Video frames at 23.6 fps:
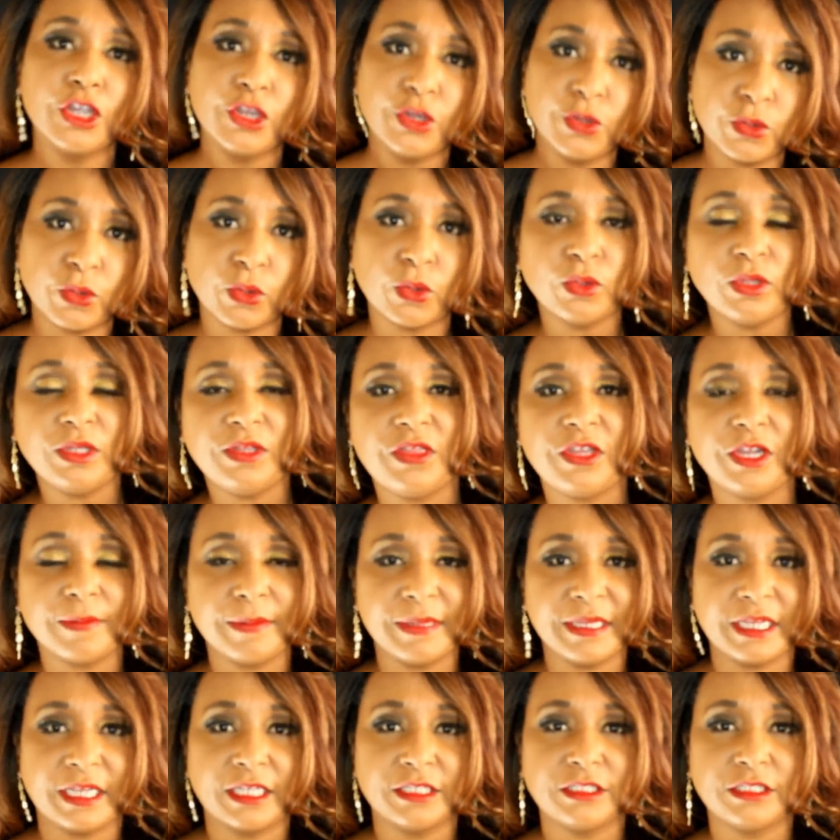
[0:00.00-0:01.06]
You're only there
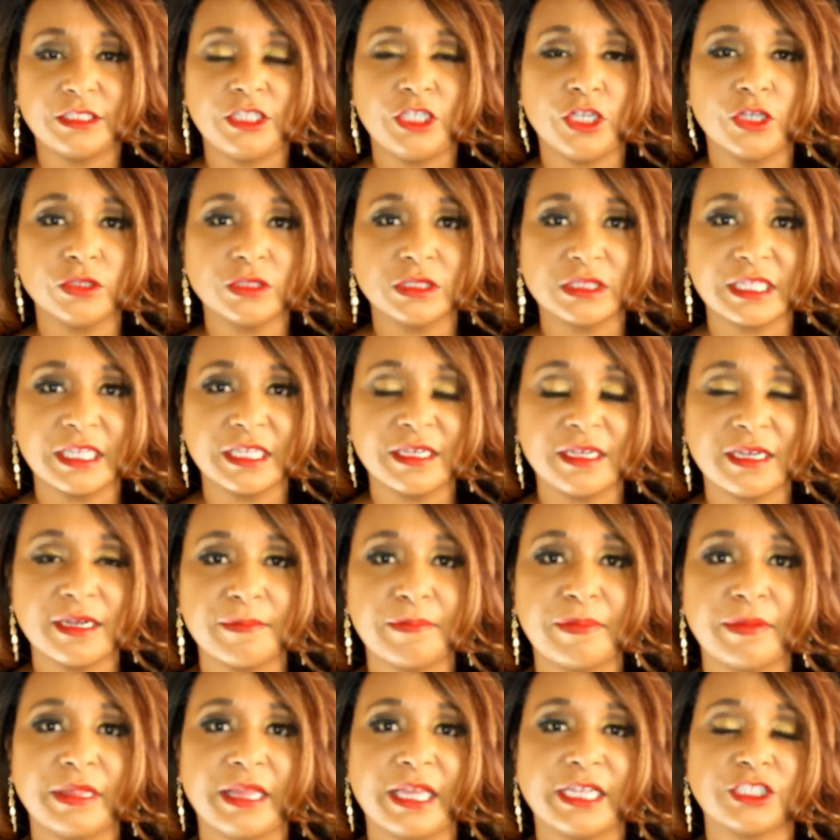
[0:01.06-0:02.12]
because of your skin
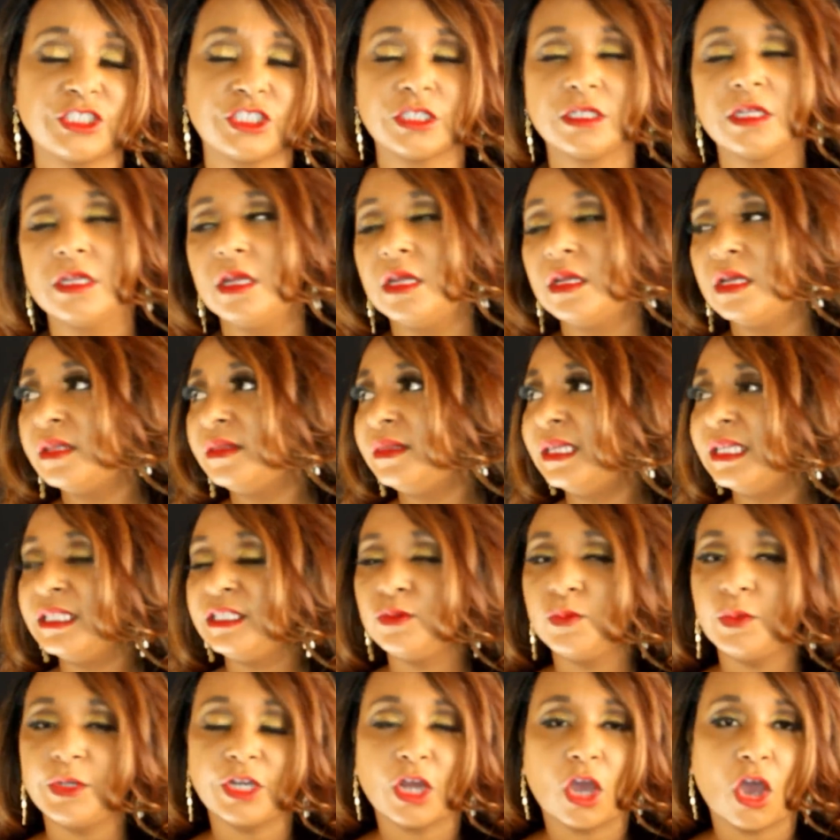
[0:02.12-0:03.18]
complexion. This
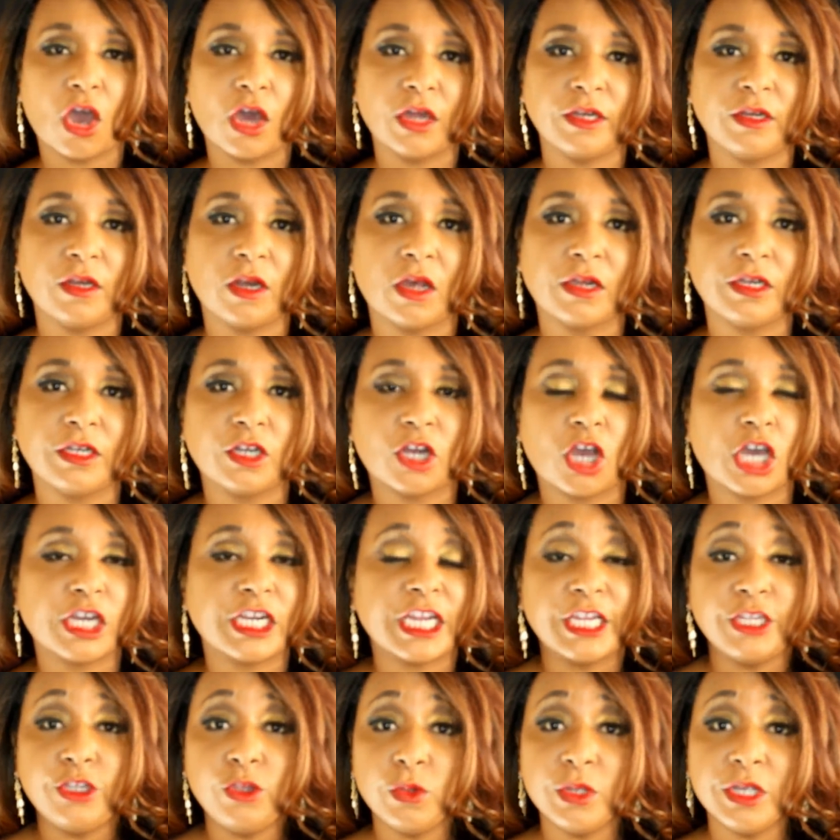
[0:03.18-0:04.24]
went on and on and on,
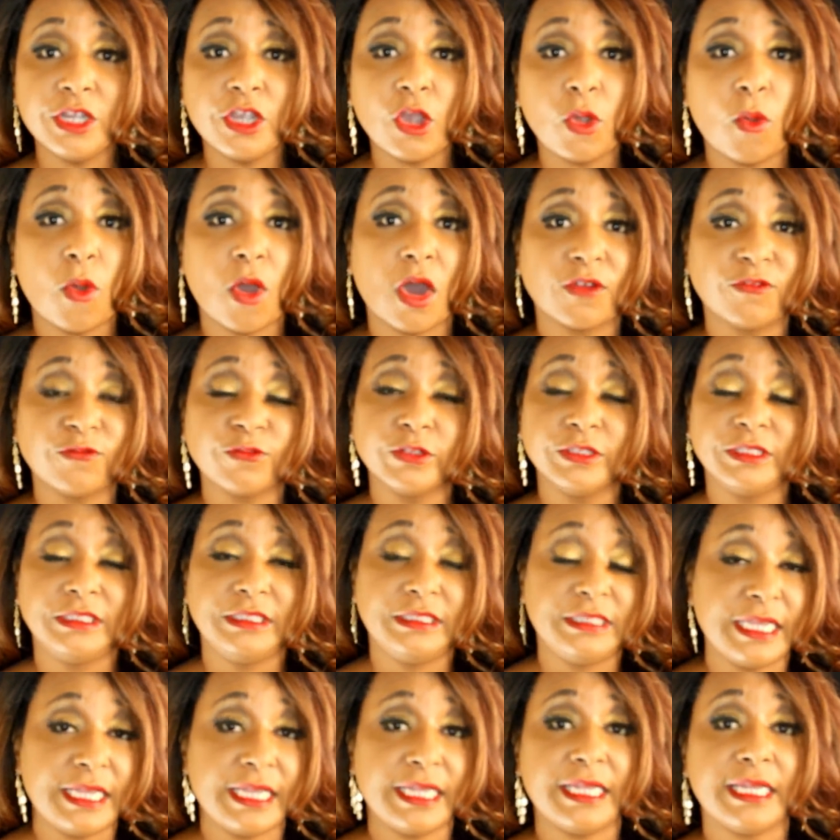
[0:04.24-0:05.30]
and you can go on for
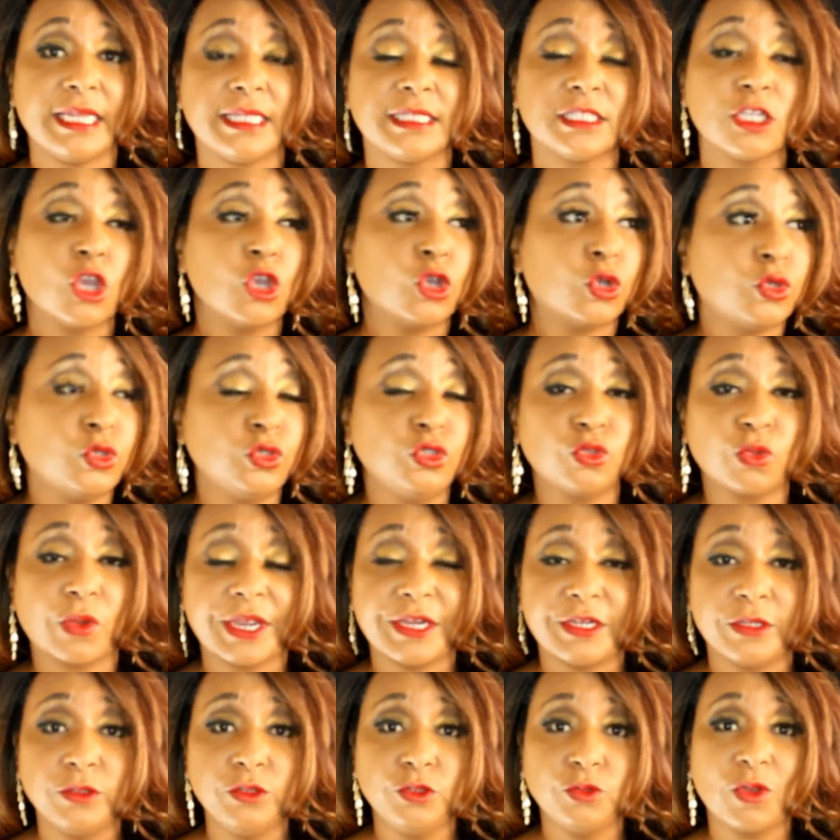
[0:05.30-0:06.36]
days, who's
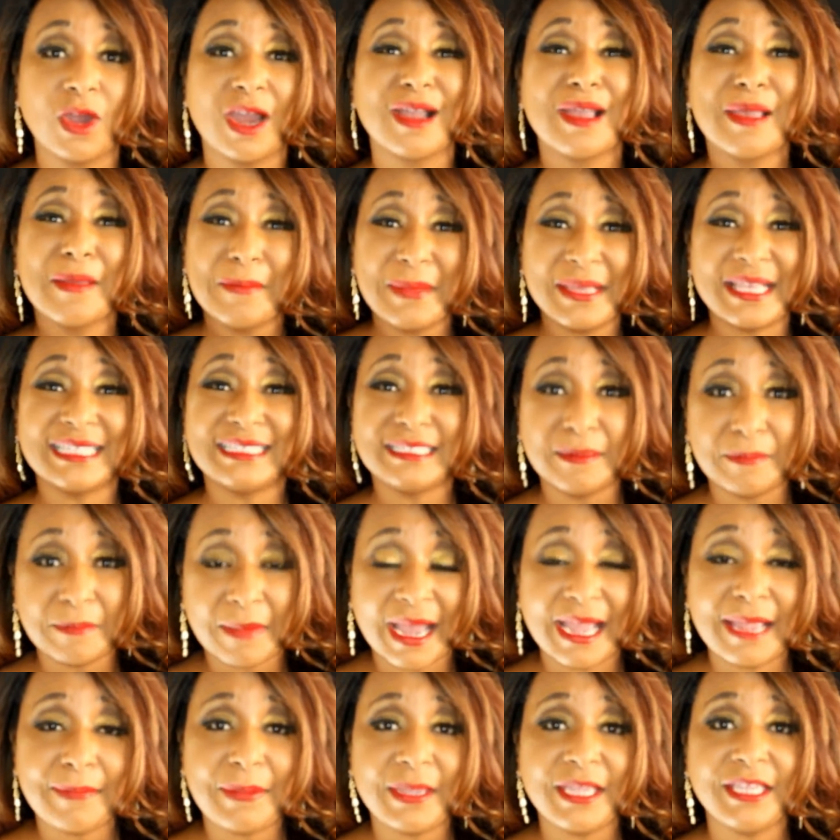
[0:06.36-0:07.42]
right, who's wrong, because in
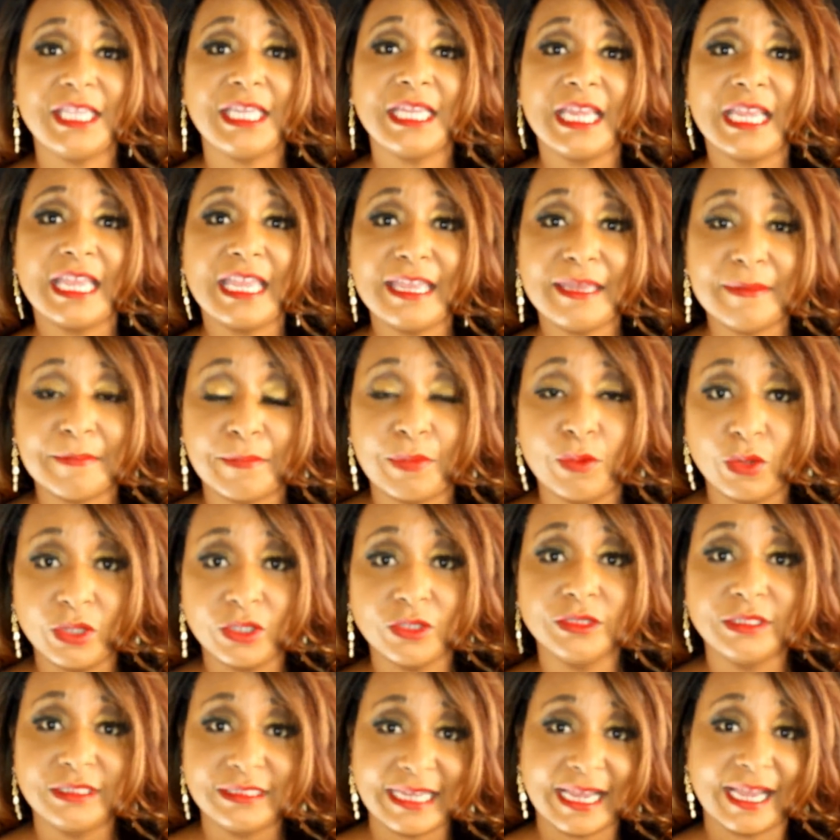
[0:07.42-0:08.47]
my opinion, it
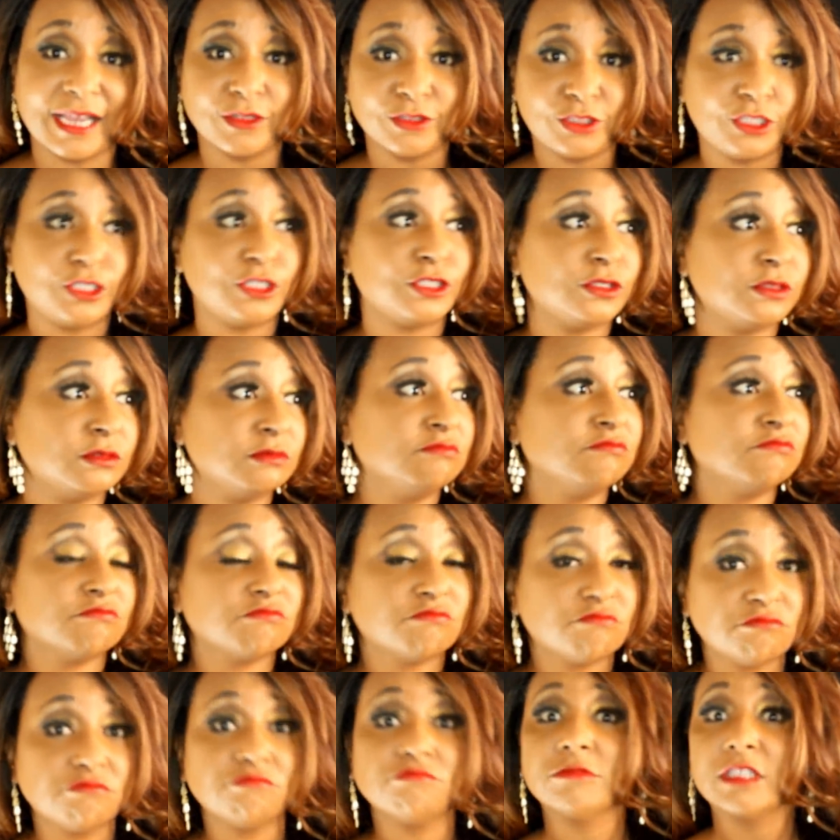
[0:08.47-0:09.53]
boils down to
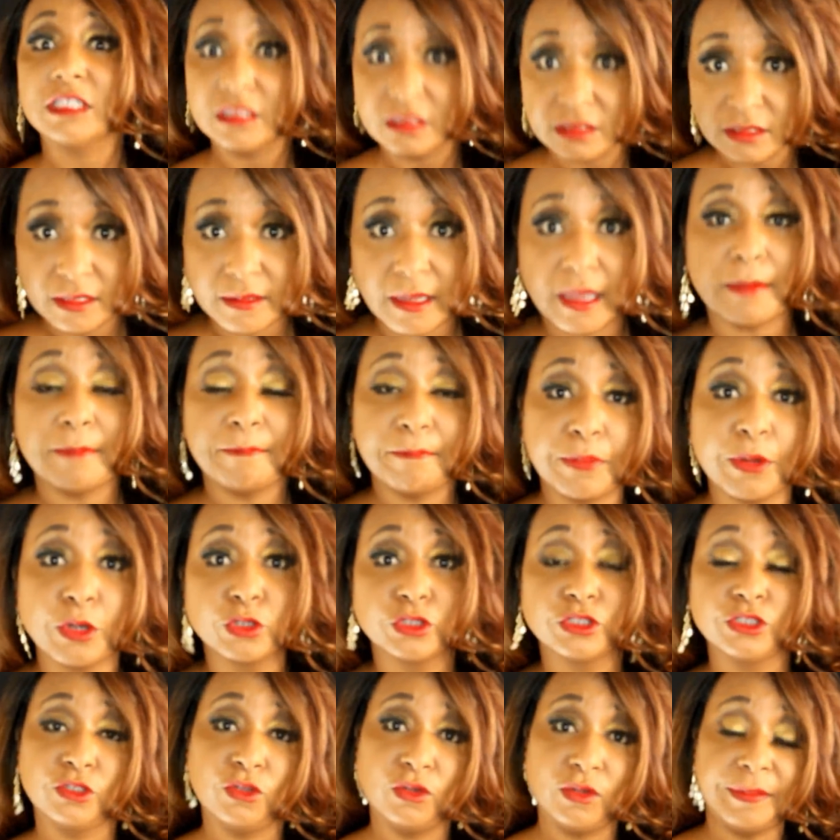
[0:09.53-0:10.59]

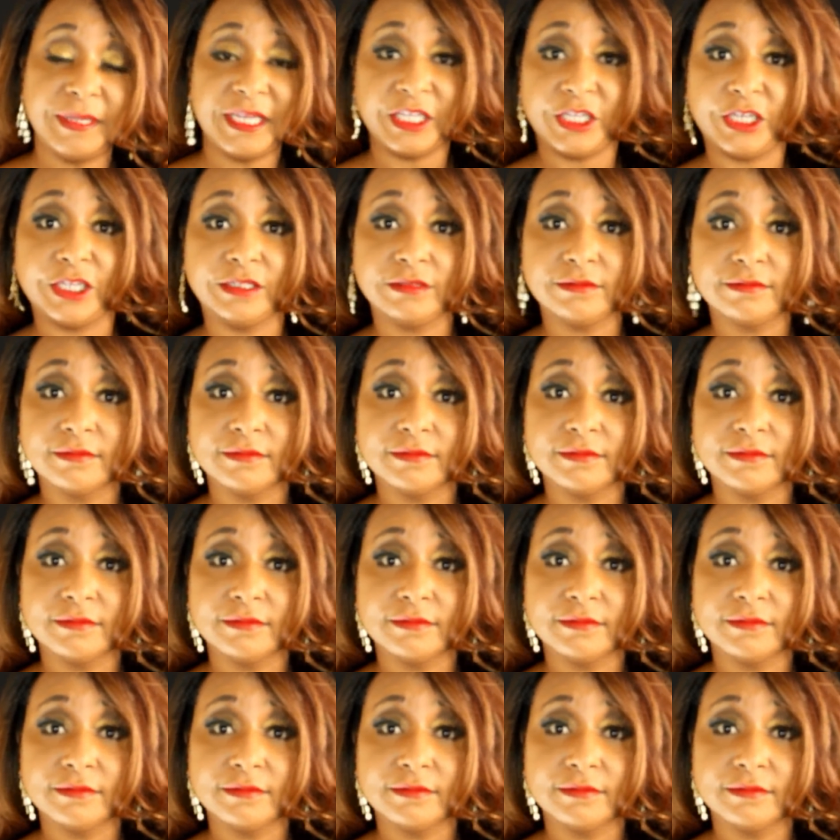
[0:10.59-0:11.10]
personal opinion.